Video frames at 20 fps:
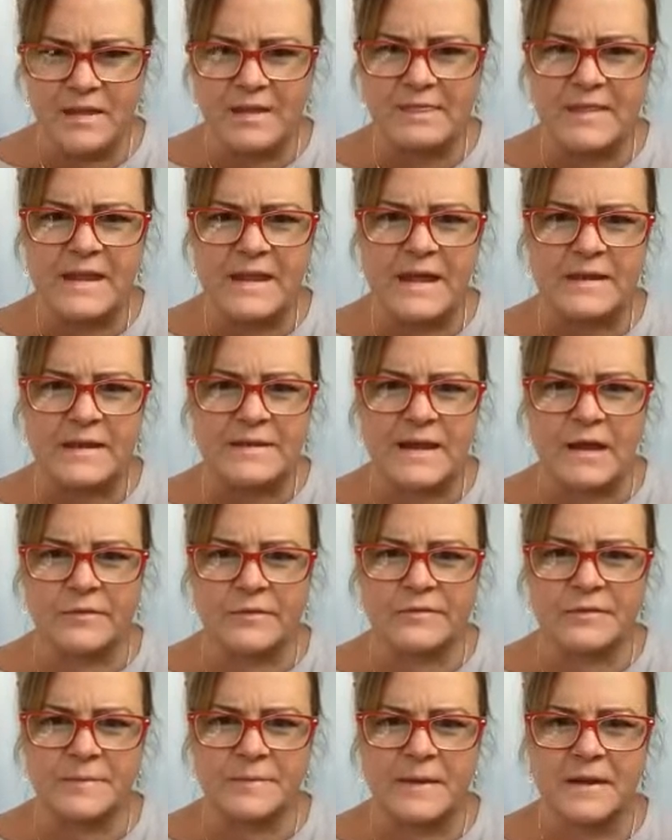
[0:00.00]
The
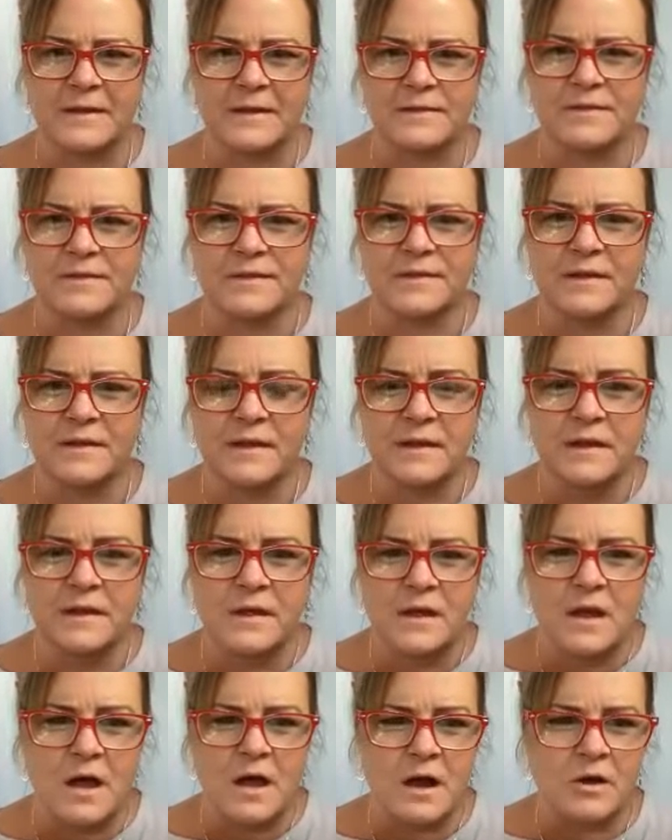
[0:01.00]
announcements
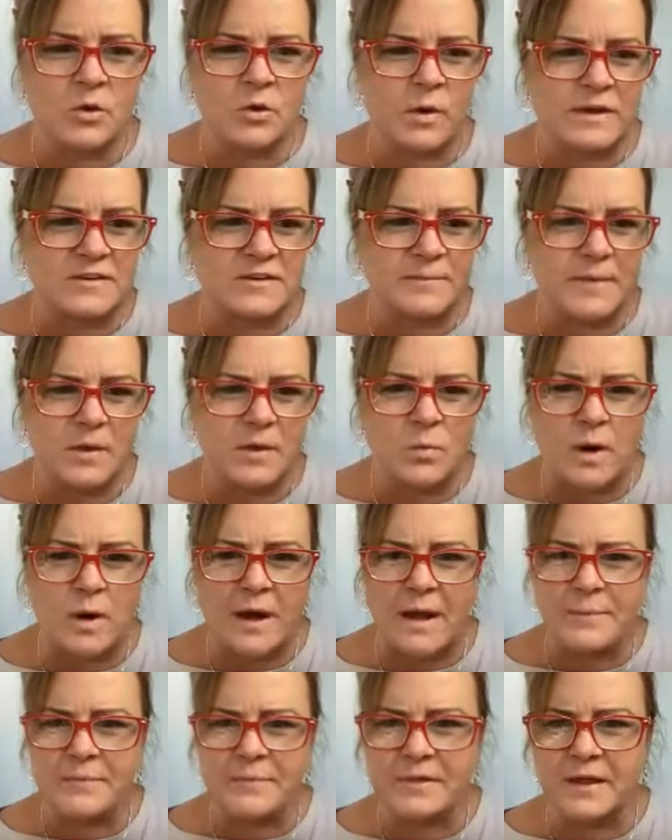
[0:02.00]
are going to be
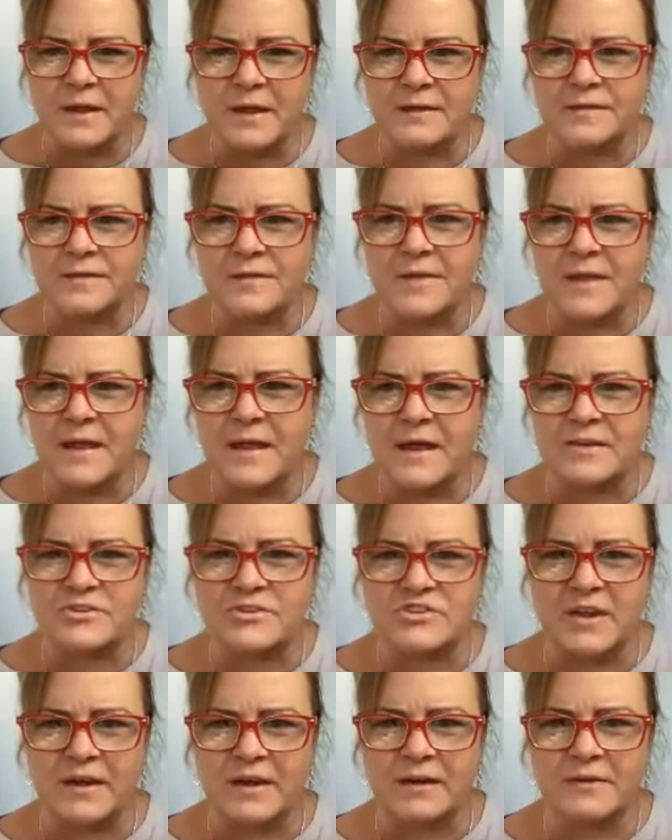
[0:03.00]
where I place the
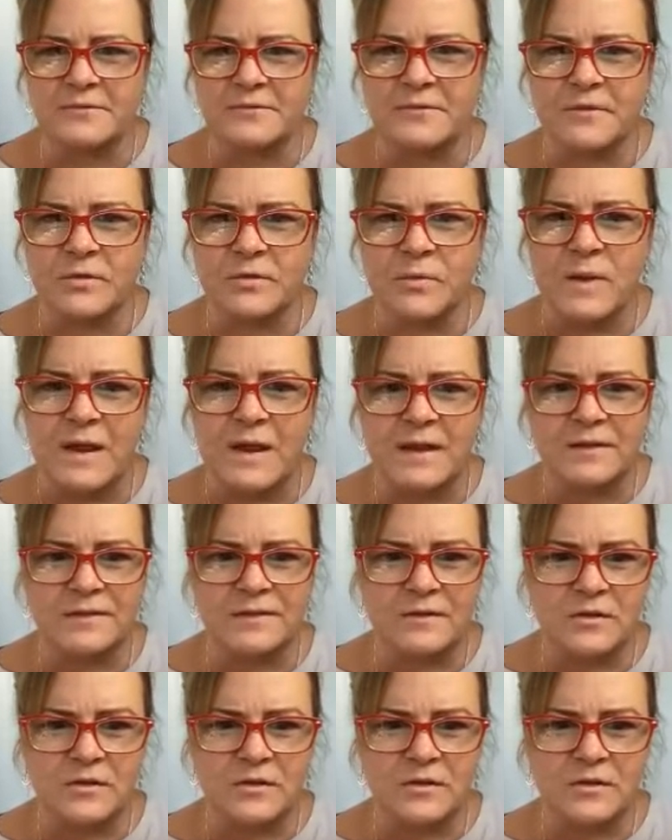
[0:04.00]
agenda for the week.